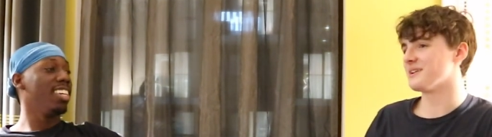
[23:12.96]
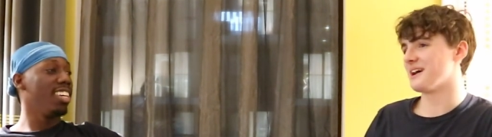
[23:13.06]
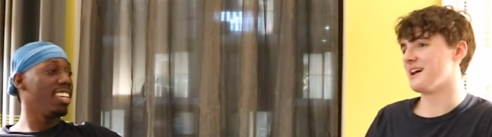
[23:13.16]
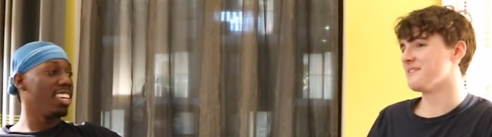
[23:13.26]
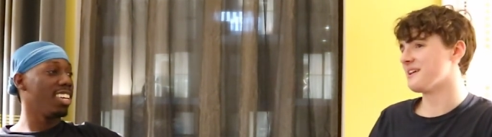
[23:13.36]
Speaker 1: might,
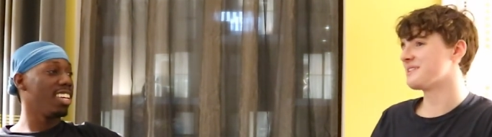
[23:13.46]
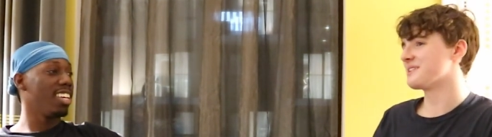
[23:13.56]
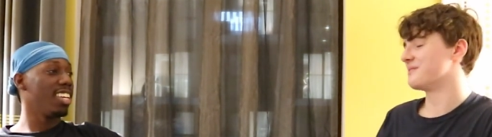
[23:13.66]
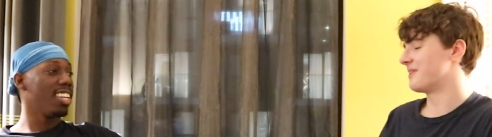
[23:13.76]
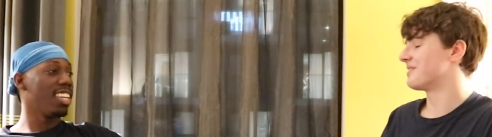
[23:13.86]
I, think
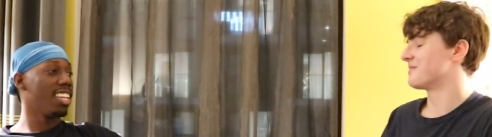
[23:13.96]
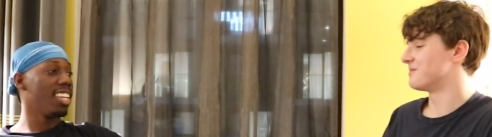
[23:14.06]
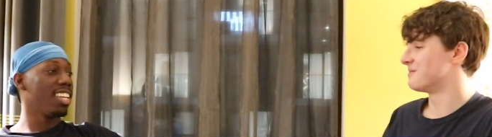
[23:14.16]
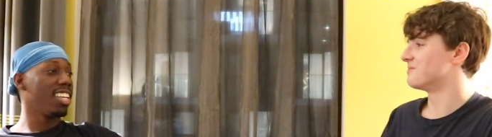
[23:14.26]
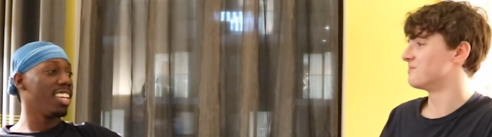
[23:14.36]
they might, they
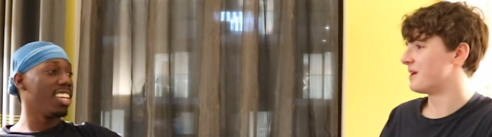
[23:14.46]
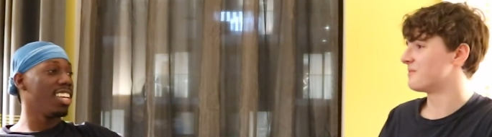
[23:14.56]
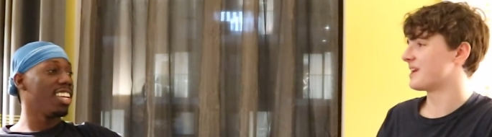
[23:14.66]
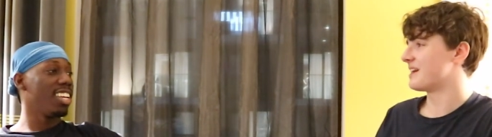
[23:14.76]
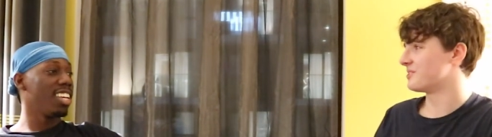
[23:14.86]
want, might
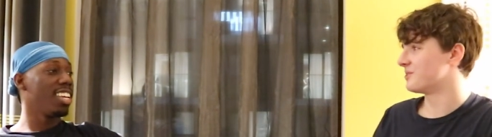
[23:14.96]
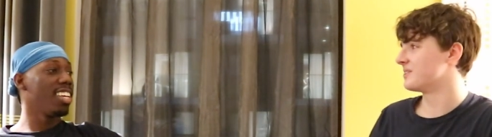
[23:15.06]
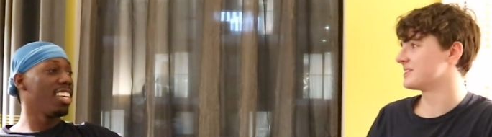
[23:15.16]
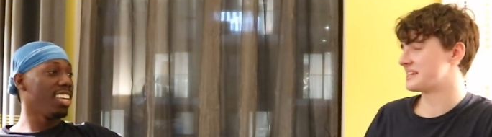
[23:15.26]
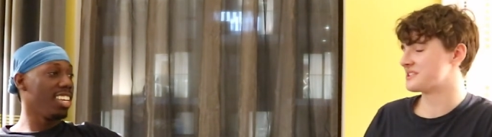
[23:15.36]
want to have you on
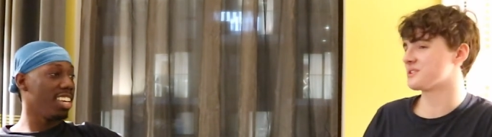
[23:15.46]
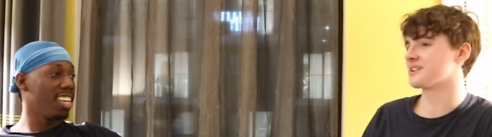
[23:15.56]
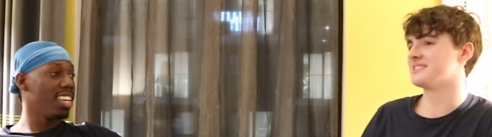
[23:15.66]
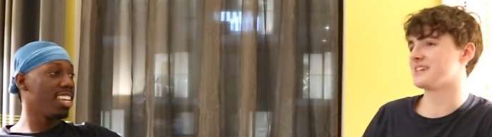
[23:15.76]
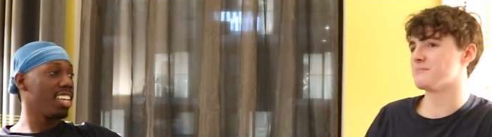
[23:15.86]
because they're
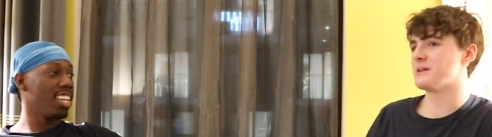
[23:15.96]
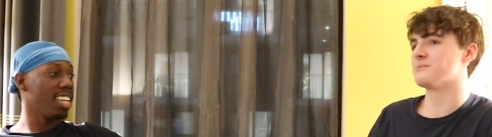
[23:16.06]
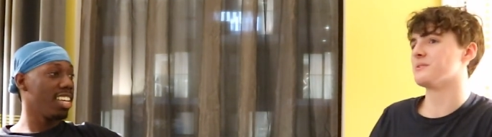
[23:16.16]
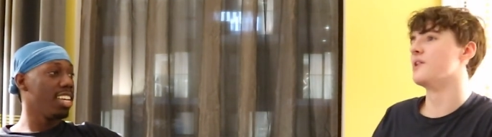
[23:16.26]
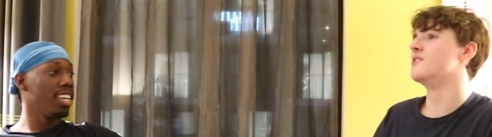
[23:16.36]
struggling to get
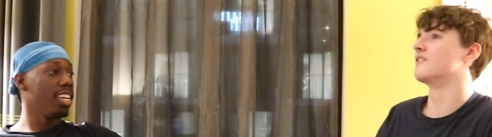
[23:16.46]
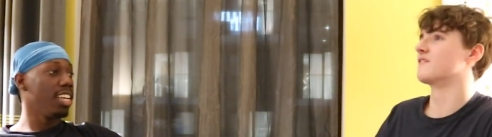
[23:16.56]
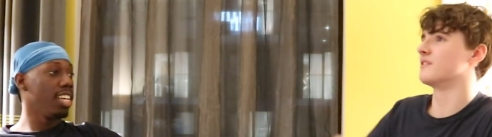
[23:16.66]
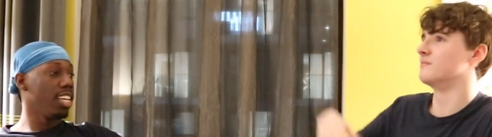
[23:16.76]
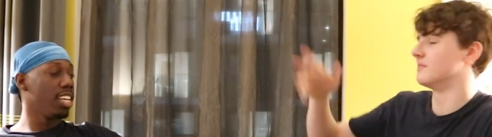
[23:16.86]
people over
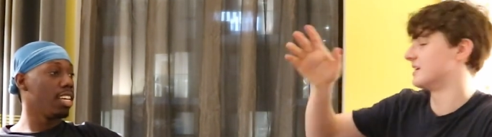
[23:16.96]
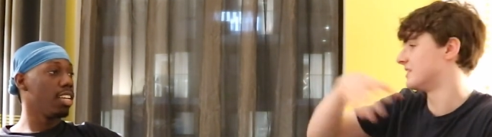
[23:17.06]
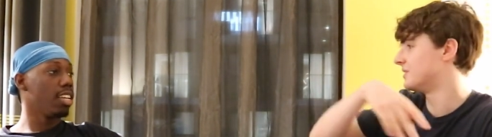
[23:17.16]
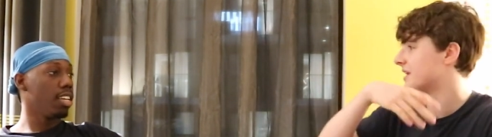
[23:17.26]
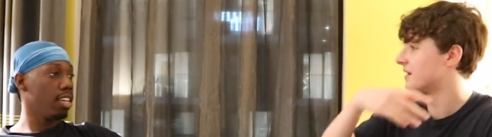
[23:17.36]
from like
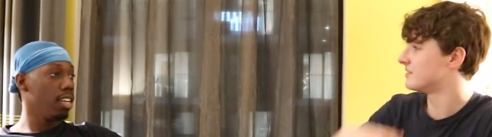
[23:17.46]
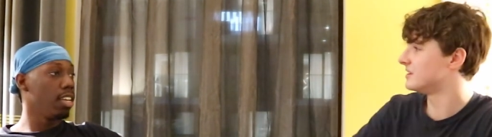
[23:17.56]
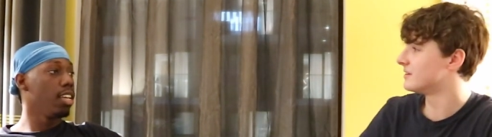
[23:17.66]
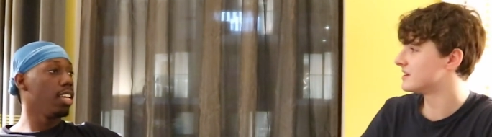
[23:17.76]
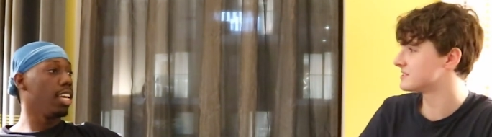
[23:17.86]
the UK or the
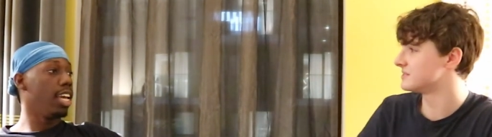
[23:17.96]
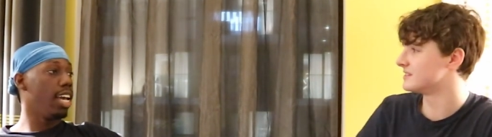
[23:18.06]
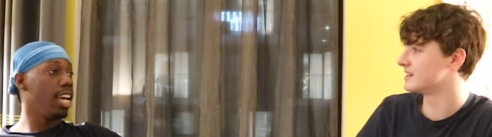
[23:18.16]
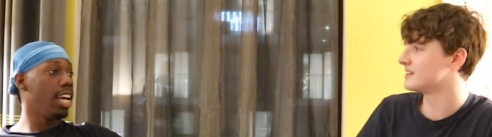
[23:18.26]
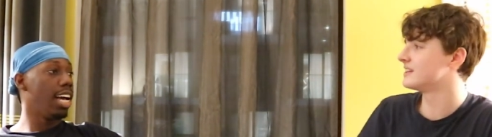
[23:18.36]
US.
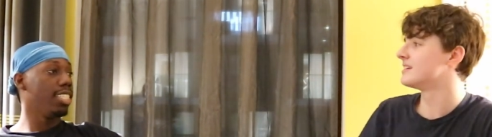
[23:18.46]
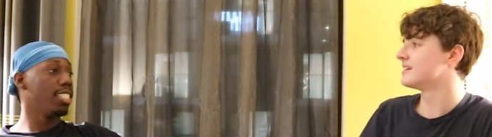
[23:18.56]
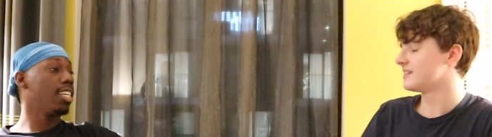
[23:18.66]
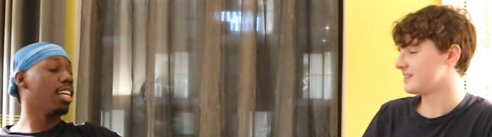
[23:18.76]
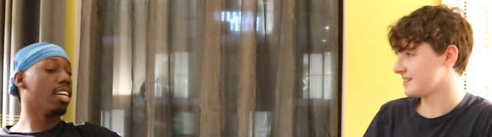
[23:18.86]
Yeah, I
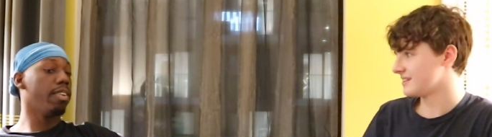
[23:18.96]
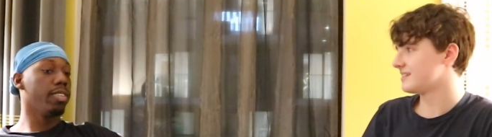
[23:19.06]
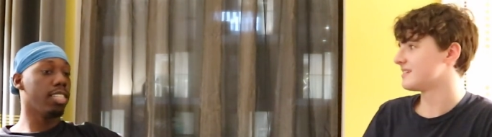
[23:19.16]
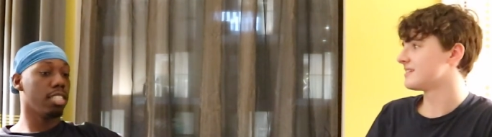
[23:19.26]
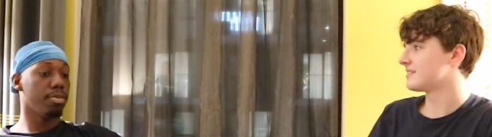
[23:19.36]
just had a
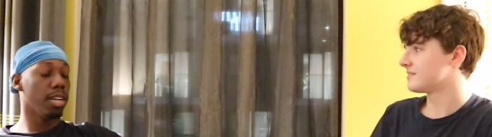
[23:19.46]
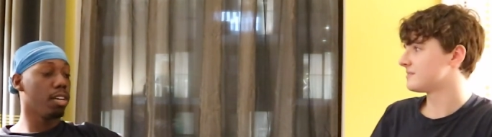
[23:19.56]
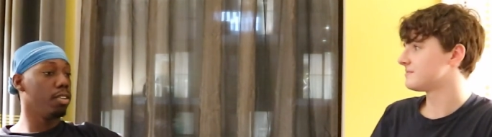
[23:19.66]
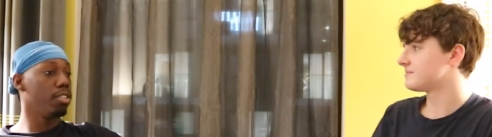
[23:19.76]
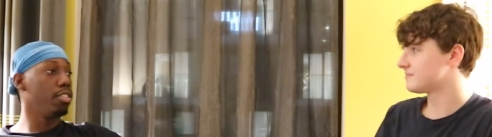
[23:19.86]
Speaker 2: conversation about
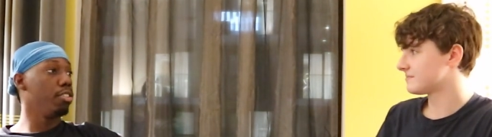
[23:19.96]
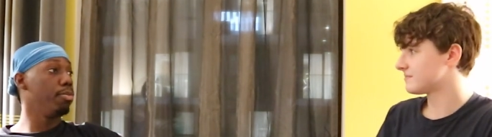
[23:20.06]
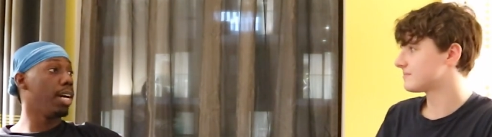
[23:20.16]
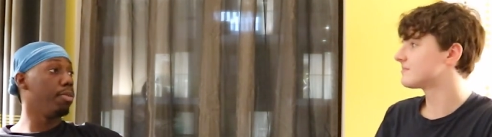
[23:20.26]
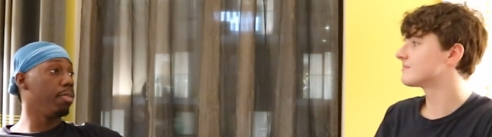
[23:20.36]
going to
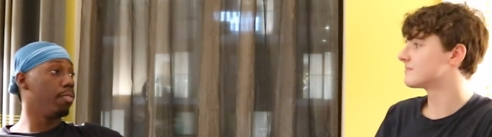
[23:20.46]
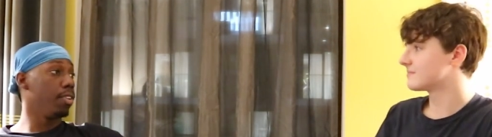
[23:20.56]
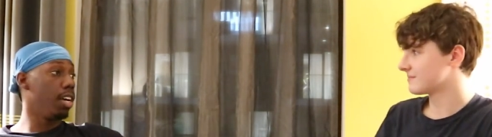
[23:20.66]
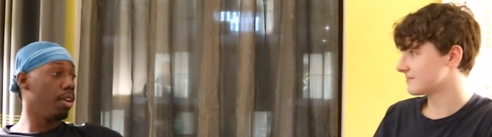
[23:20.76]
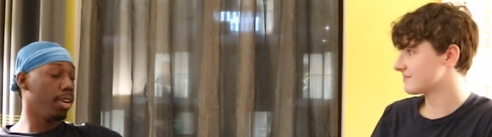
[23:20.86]
Dubai before
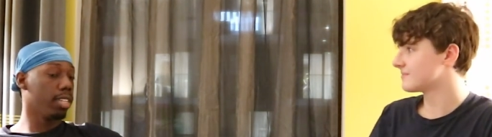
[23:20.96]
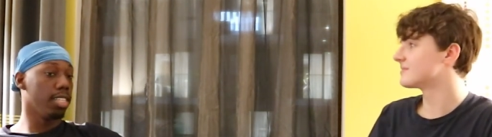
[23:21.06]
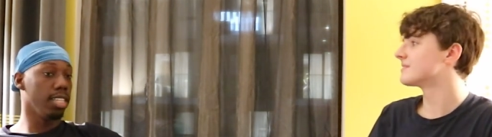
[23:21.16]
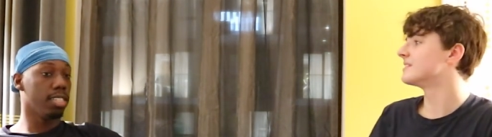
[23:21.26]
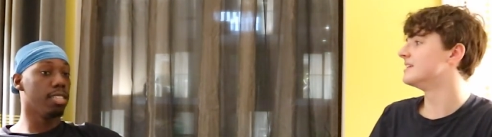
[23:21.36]
y'all walked
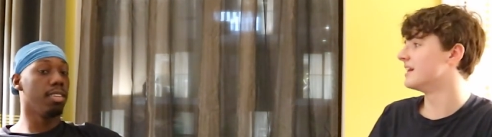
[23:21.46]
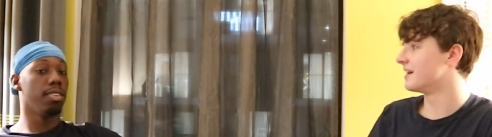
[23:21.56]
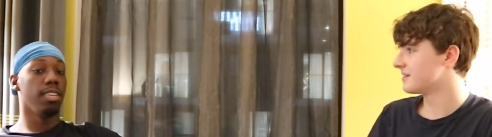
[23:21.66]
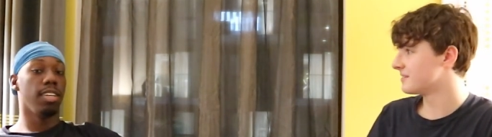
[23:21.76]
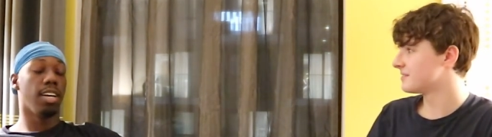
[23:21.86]
in. So
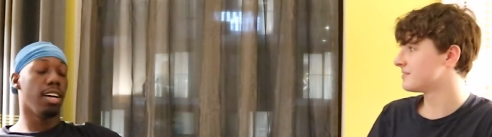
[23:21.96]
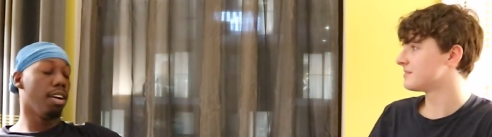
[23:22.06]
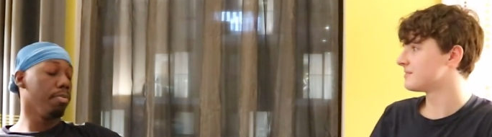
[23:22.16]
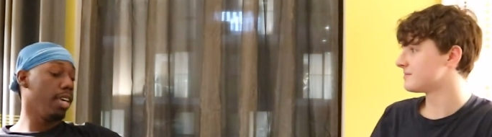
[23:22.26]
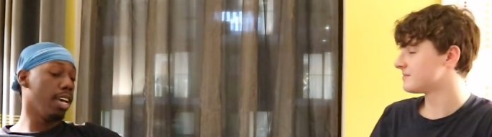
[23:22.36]
yeah,
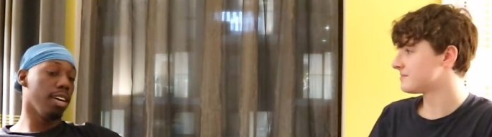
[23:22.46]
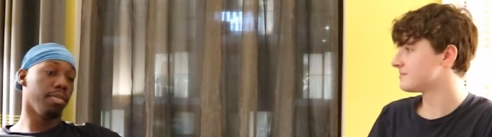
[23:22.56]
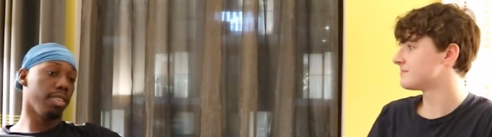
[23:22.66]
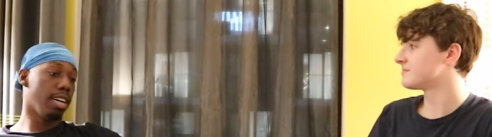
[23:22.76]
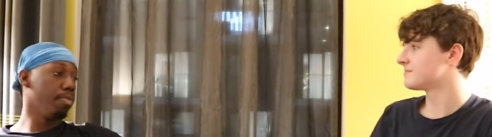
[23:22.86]
um, yeah
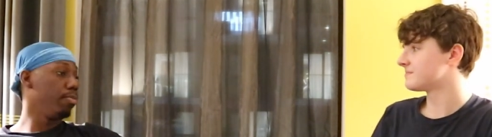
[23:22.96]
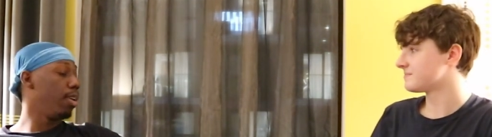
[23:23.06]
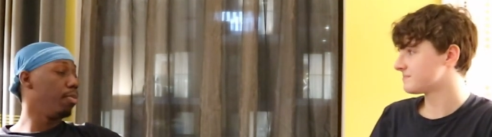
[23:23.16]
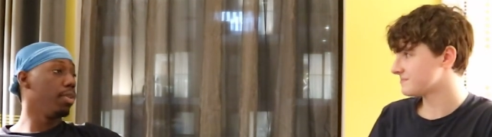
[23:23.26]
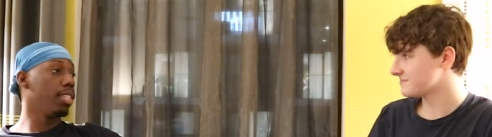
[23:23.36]
well, I'm
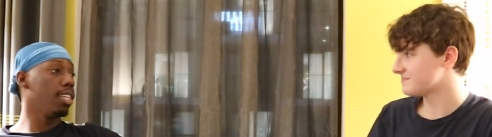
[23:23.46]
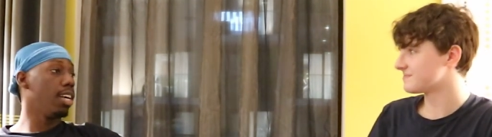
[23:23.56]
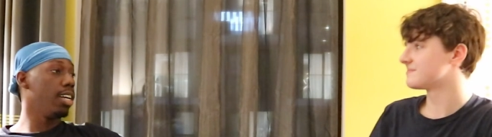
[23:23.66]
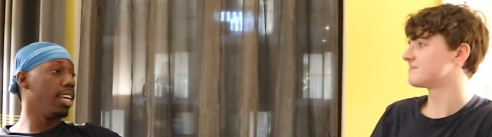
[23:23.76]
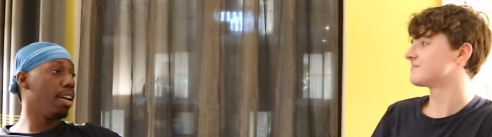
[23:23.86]
I'm with it. I
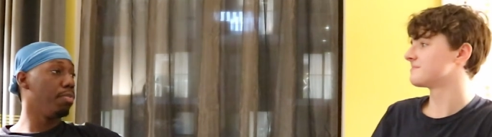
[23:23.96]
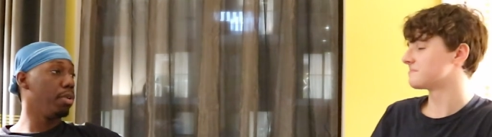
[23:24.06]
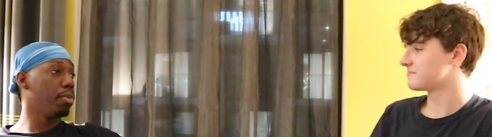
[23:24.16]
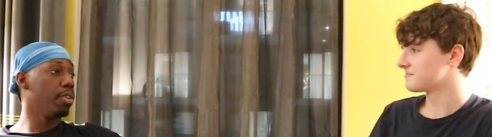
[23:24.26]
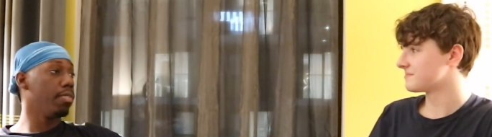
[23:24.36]
already have
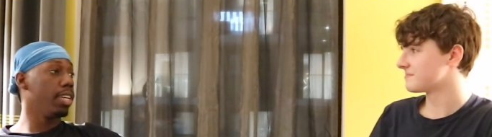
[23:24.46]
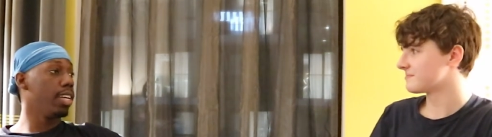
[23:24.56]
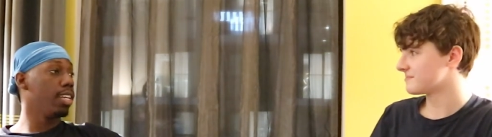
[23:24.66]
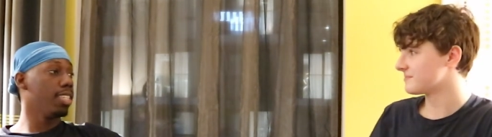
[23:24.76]
people over there.